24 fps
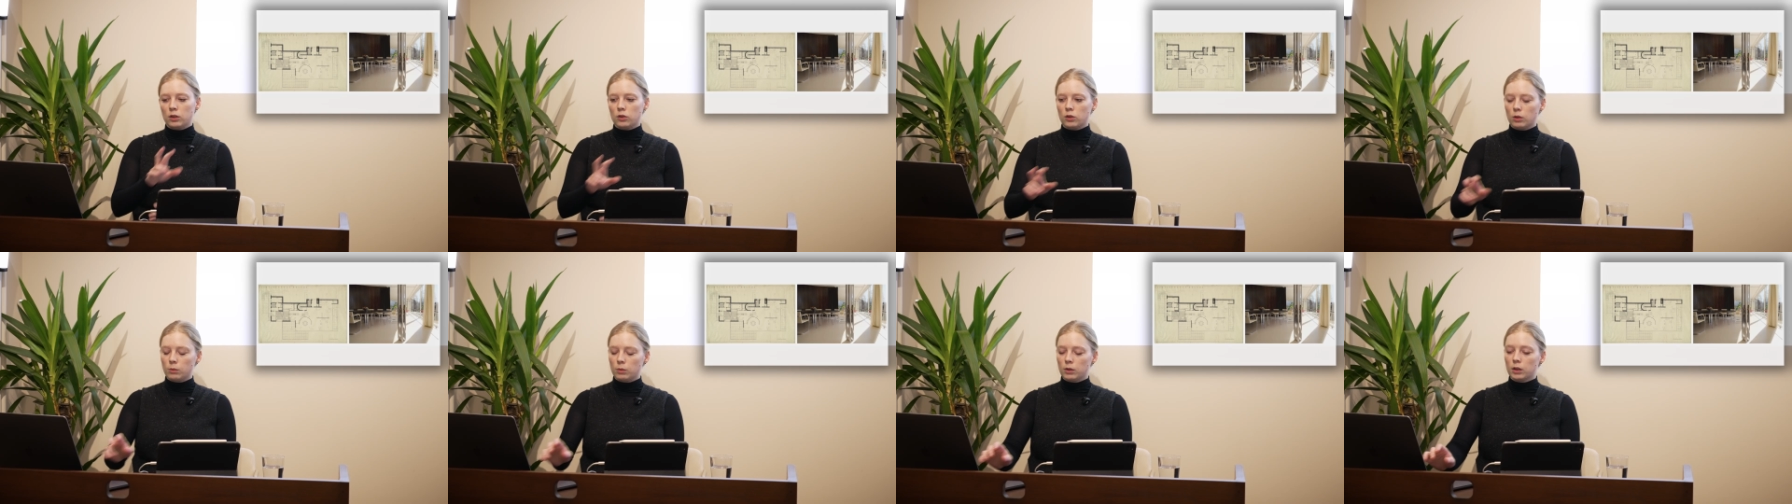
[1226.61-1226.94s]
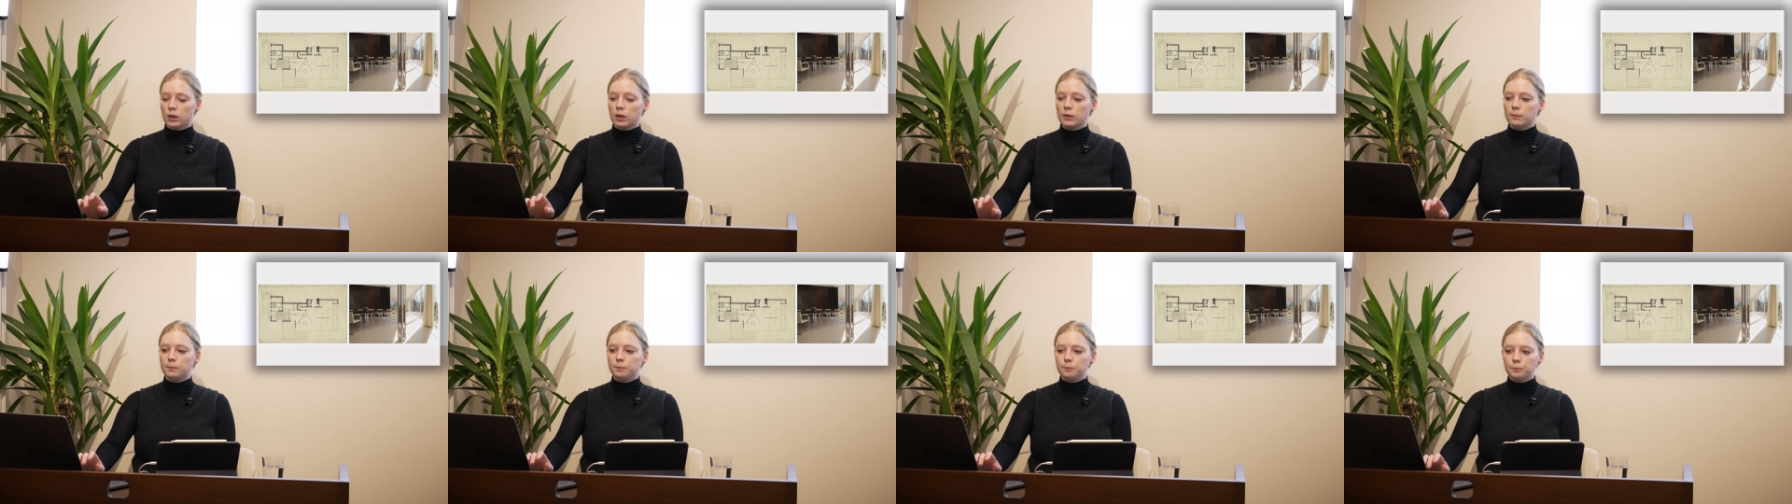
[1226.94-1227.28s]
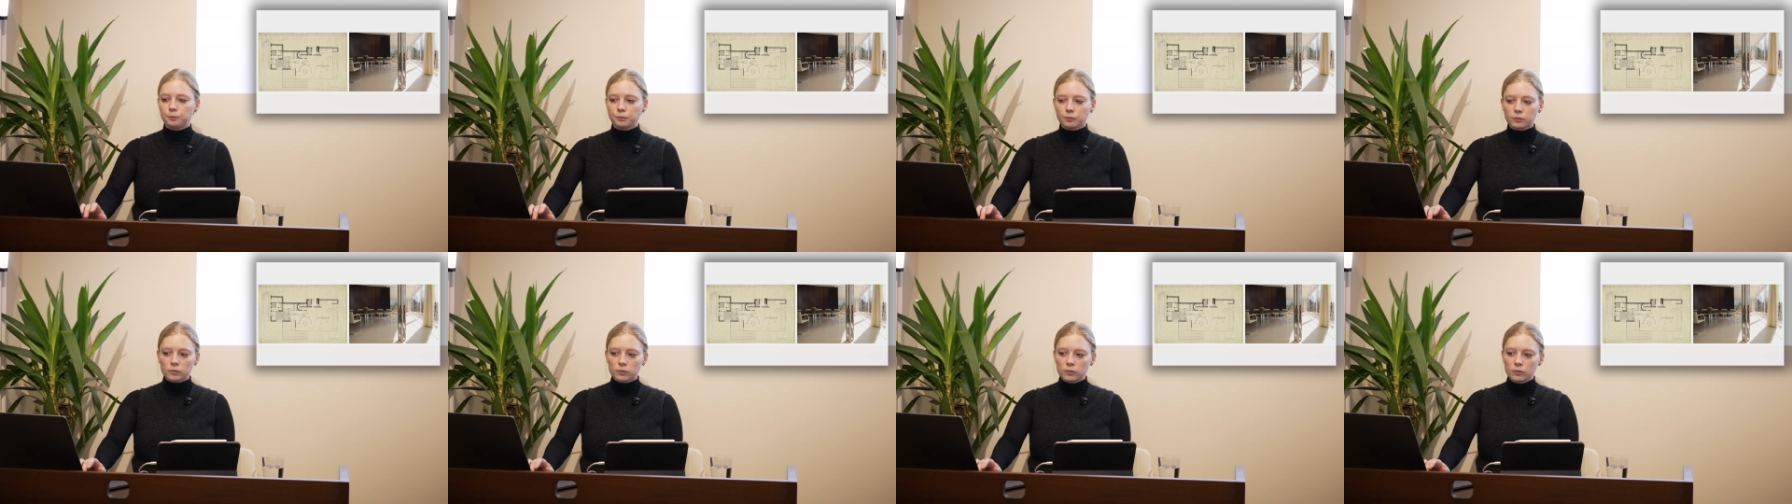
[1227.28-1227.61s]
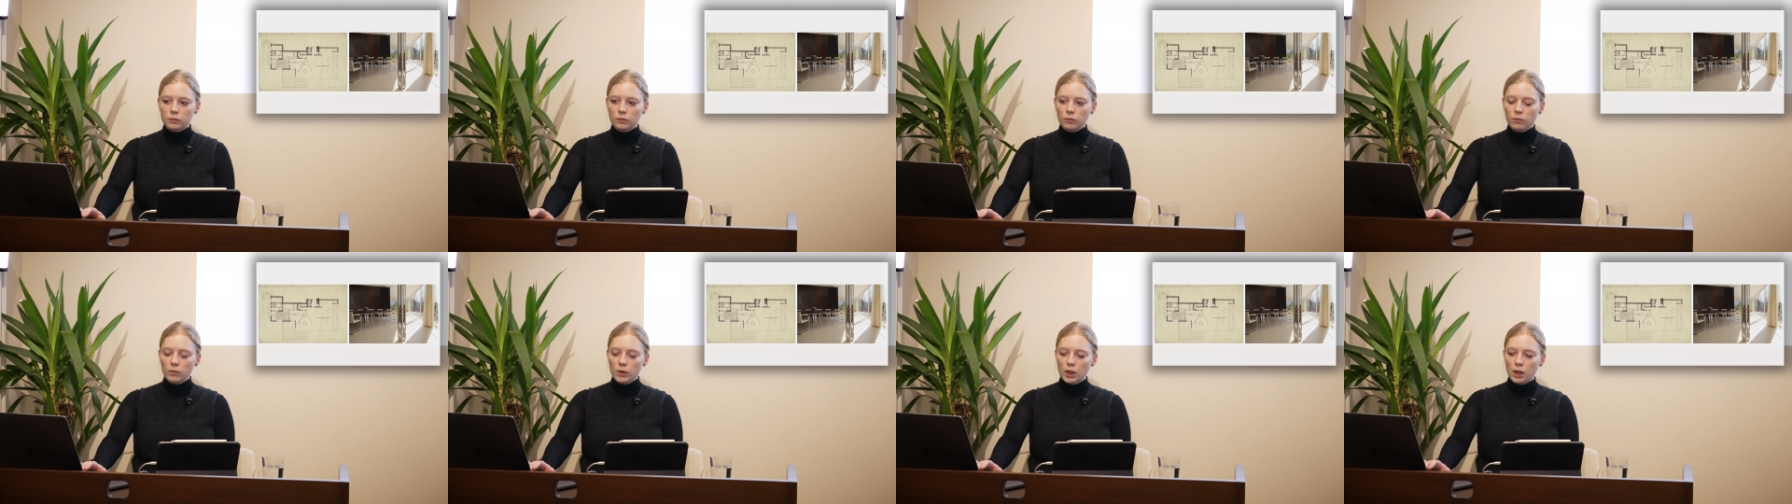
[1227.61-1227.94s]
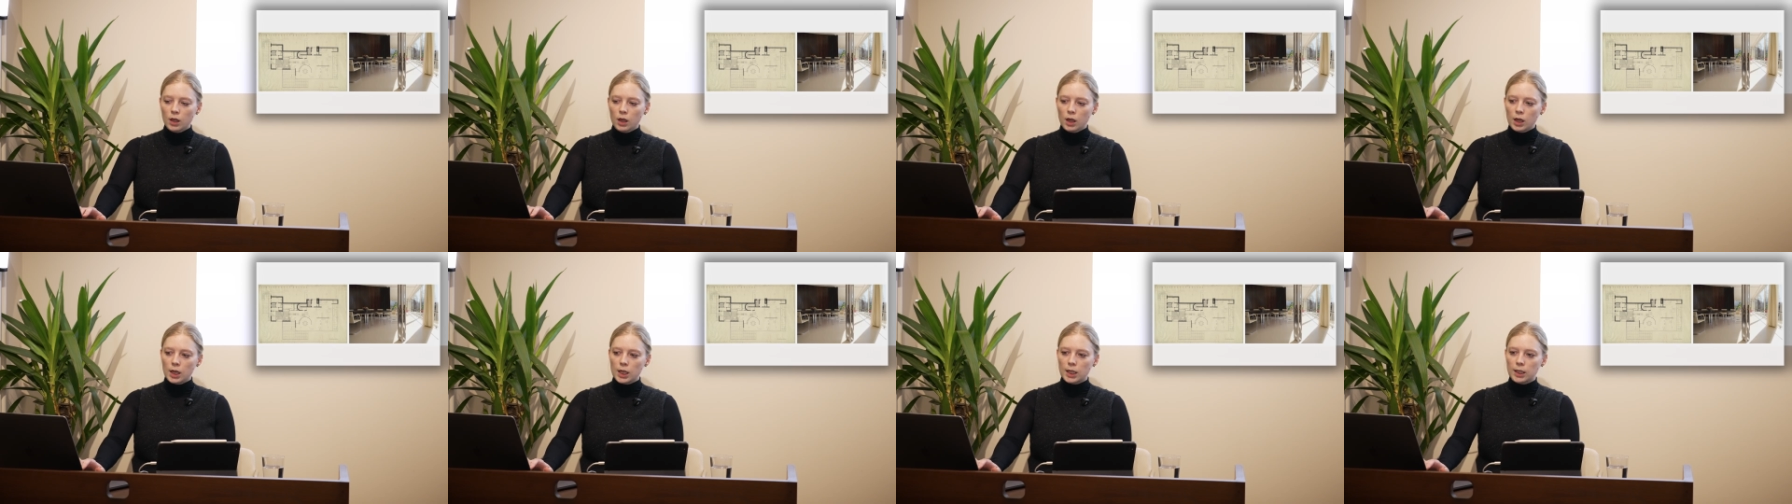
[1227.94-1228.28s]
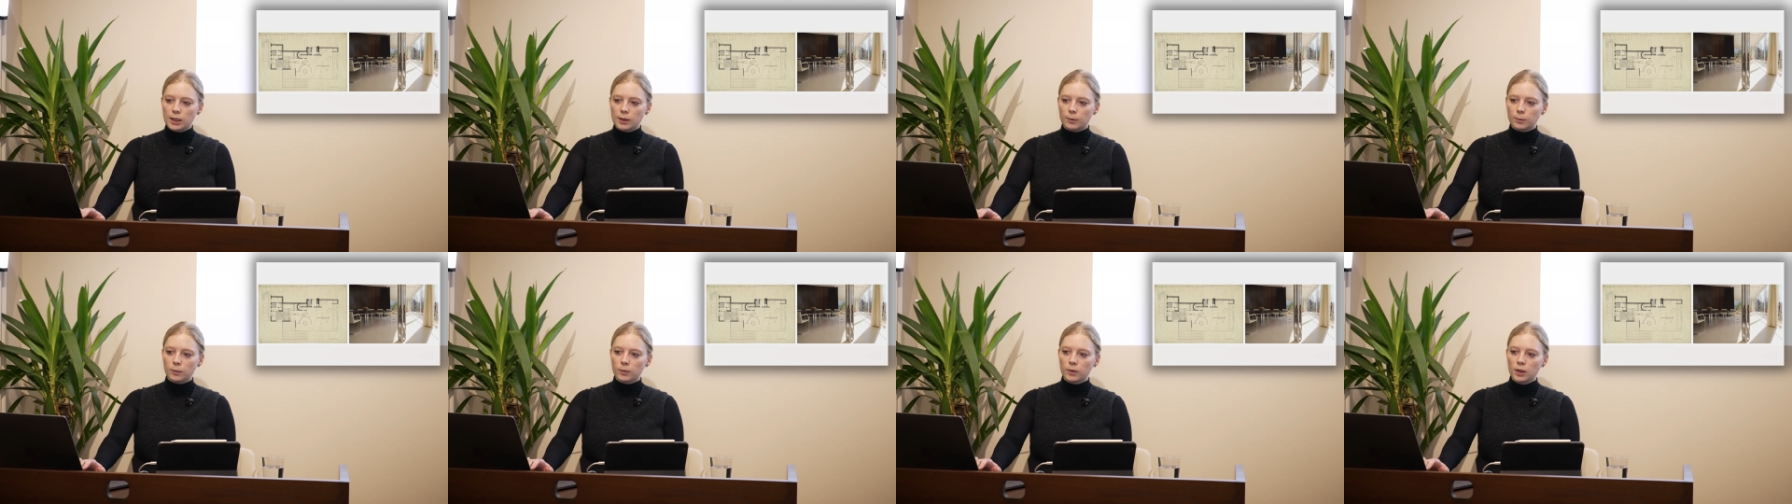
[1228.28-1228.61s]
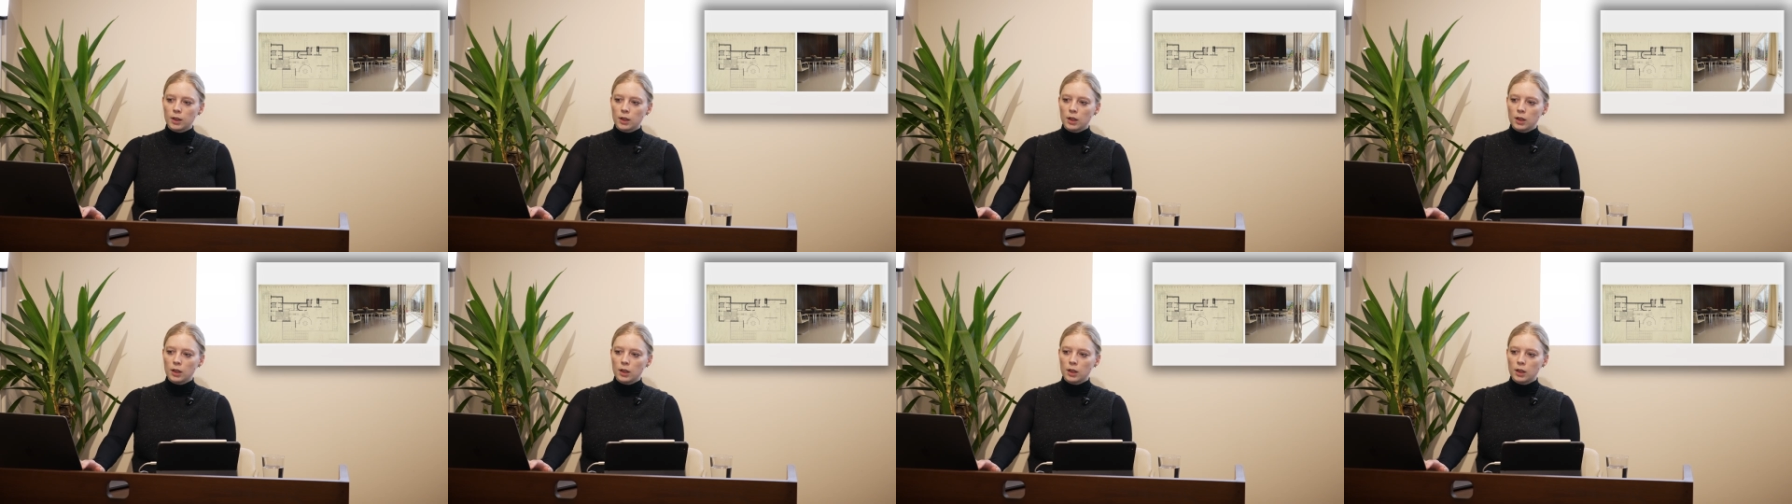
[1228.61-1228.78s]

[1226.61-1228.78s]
attributed. I